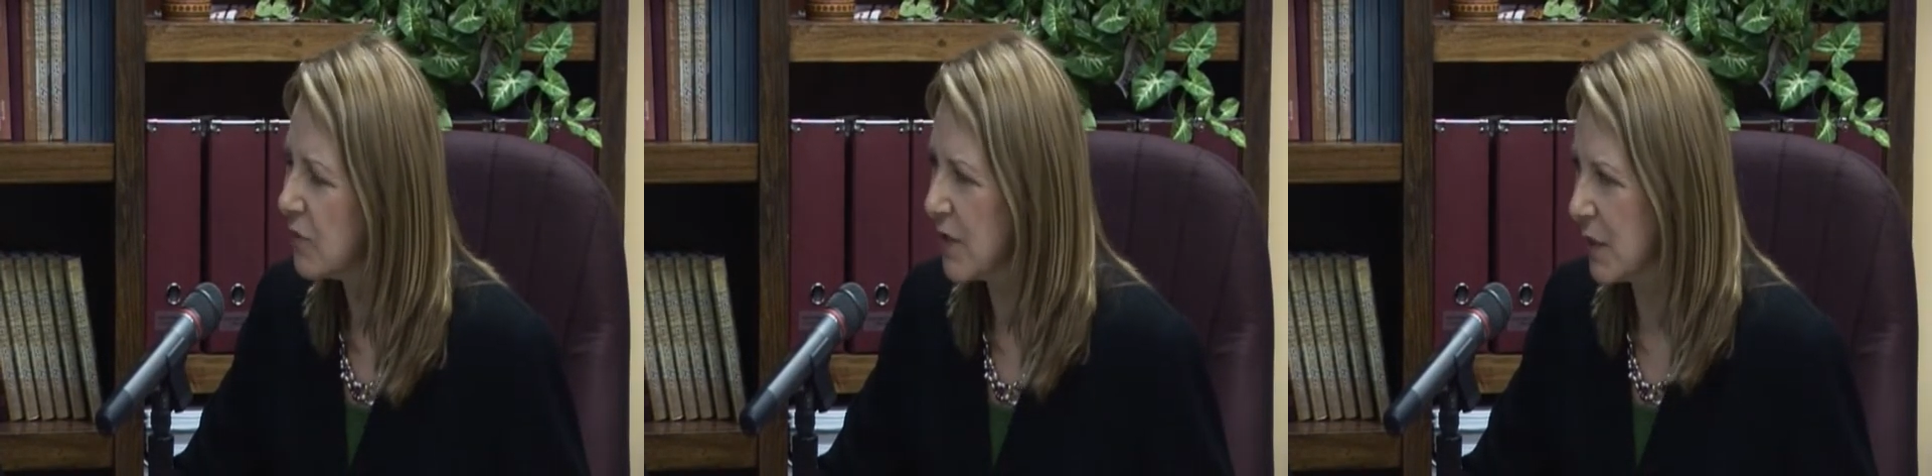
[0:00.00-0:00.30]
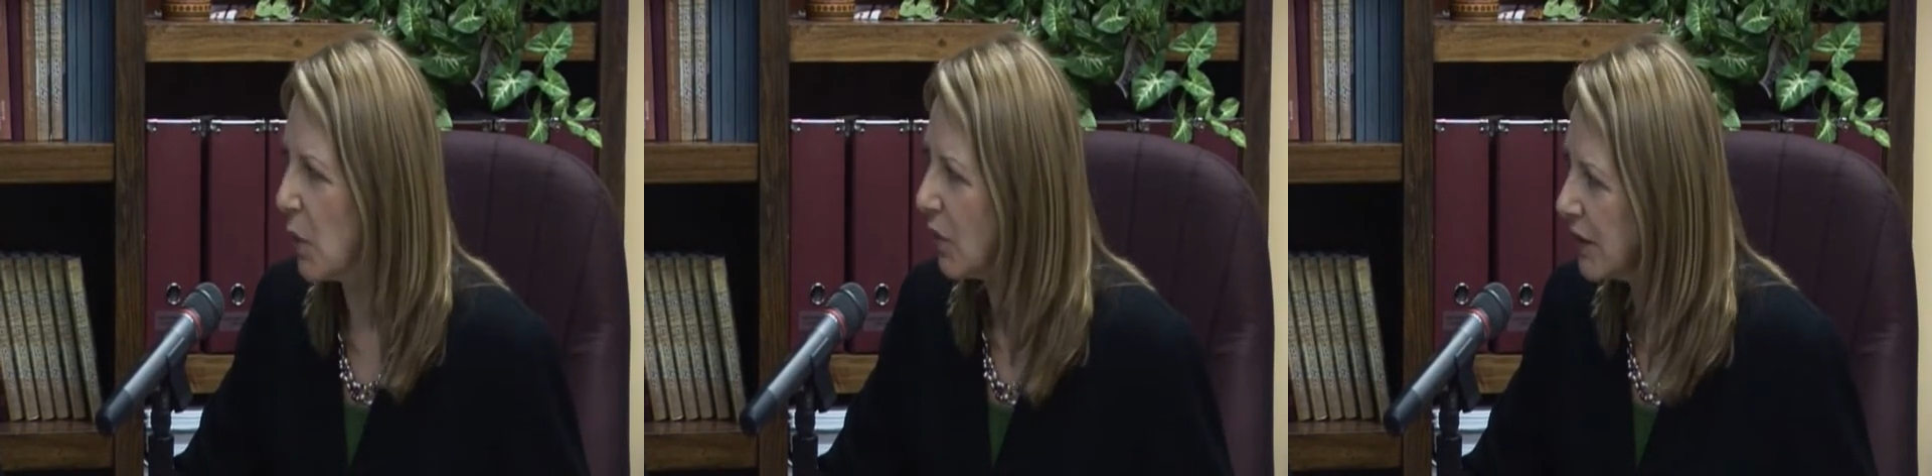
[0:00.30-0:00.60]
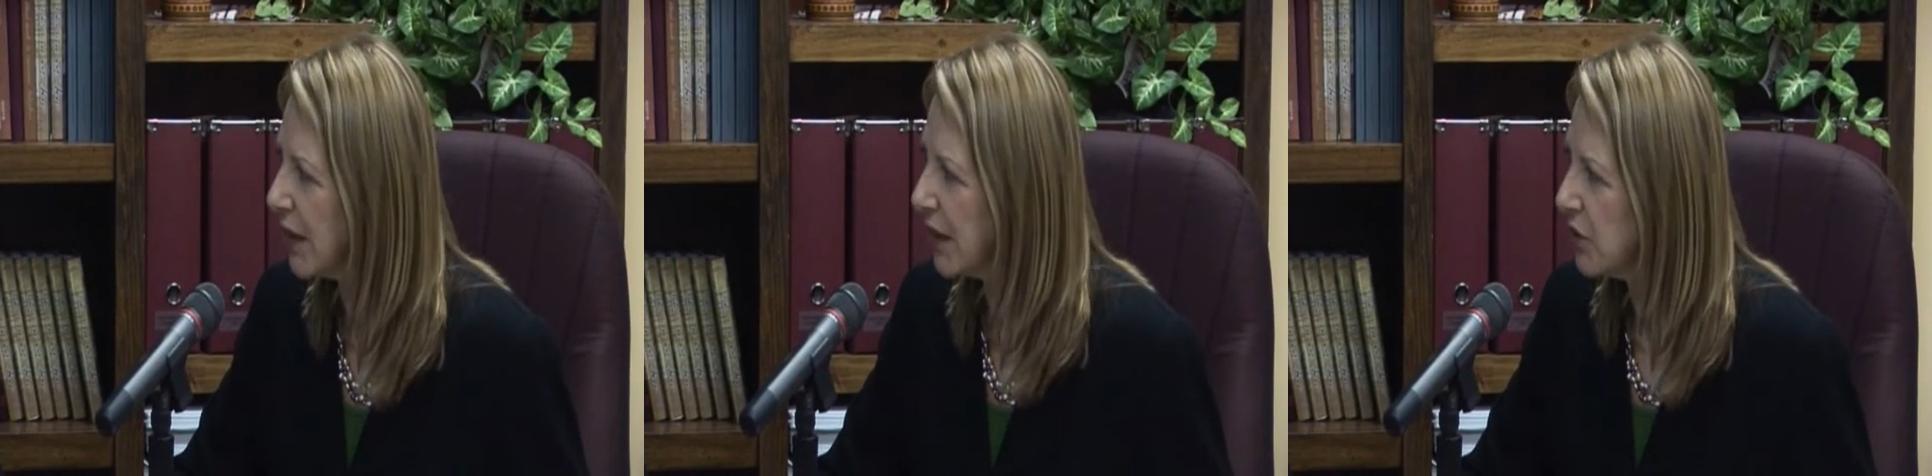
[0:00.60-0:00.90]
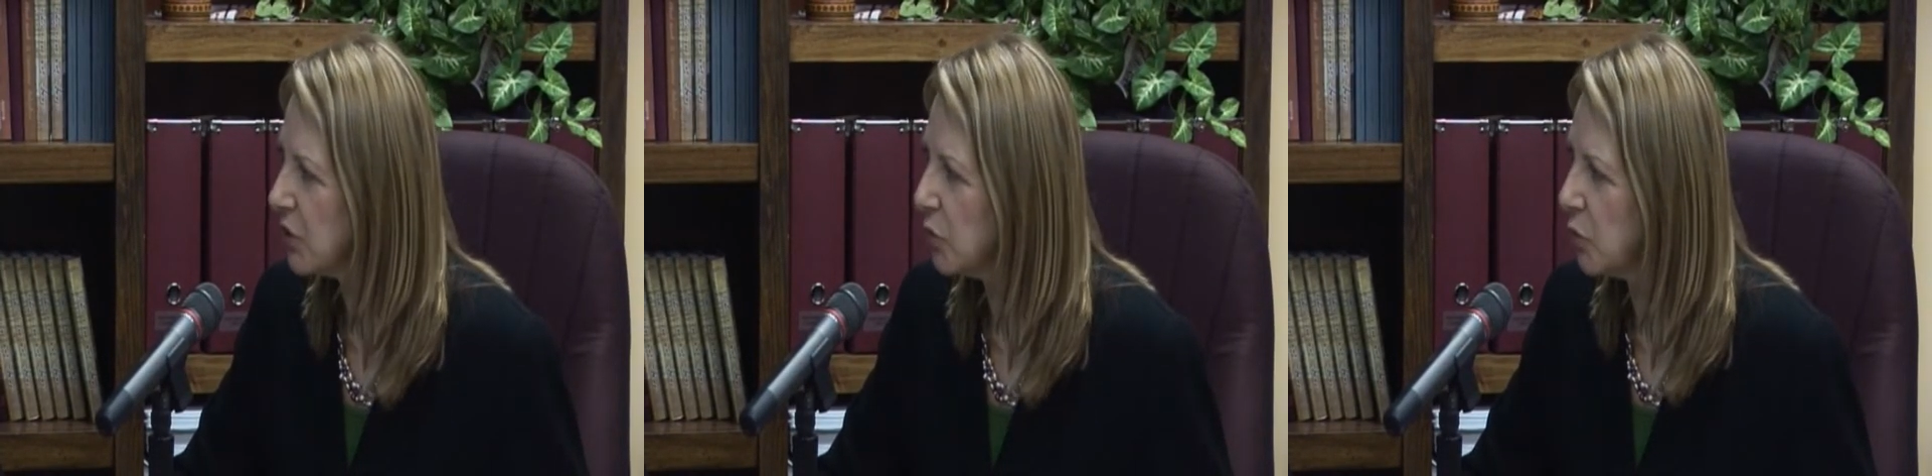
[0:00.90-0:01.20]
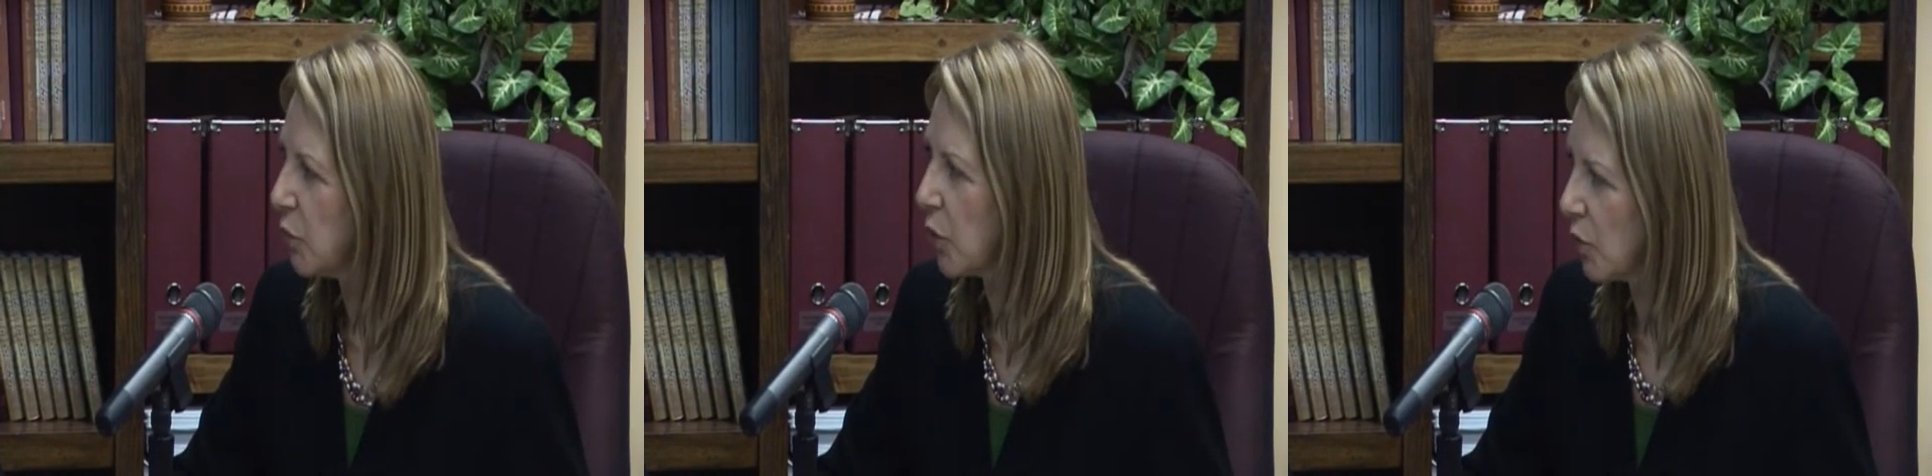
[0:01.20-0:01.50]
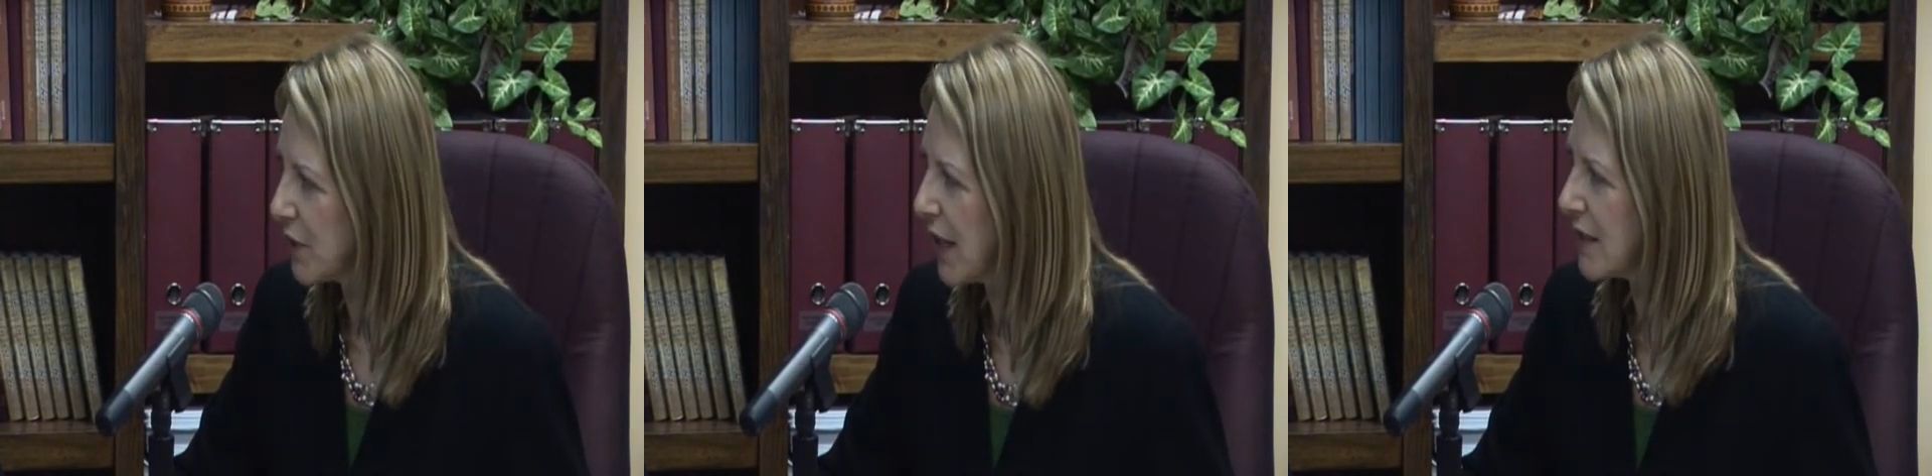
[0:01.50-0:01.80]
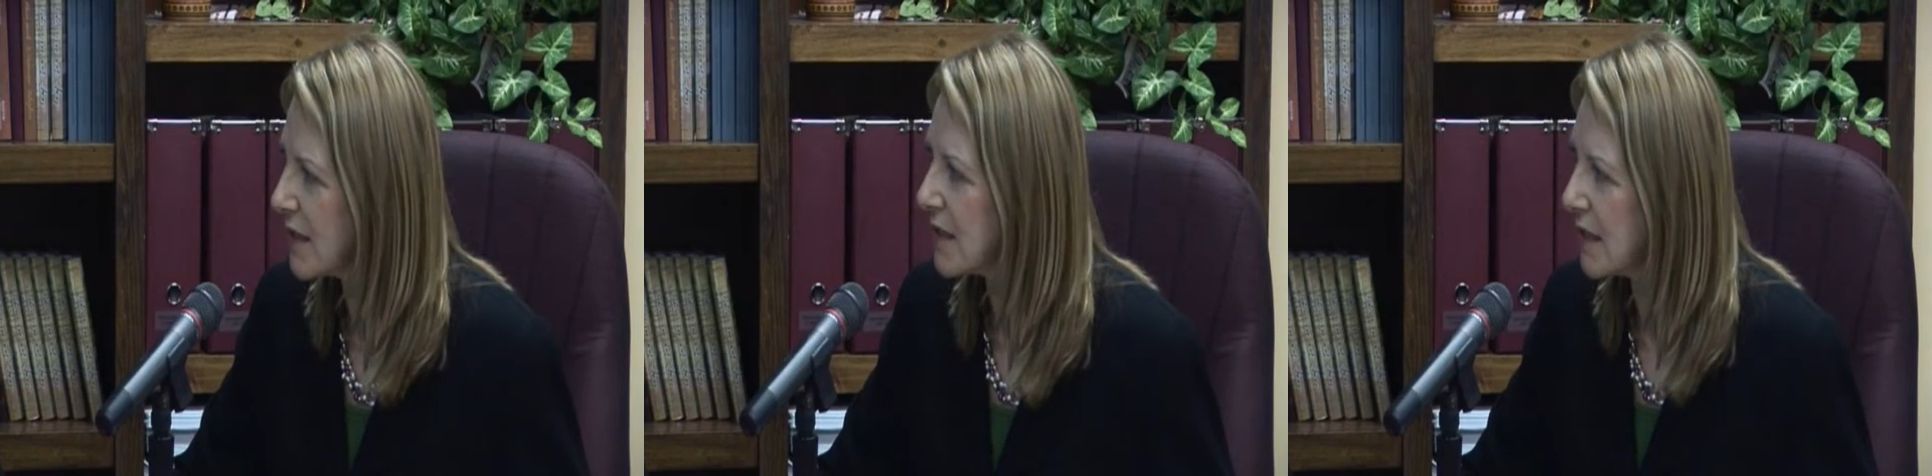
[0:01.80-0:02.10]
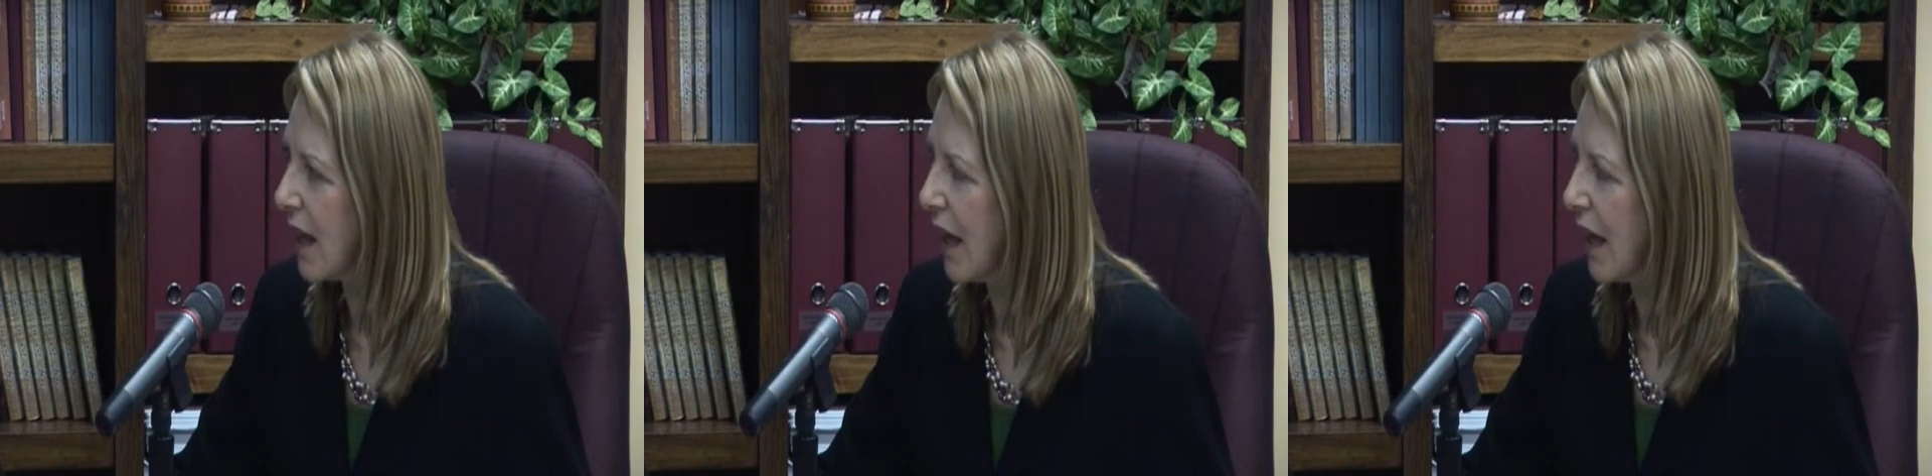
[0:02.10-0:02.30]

responding to protests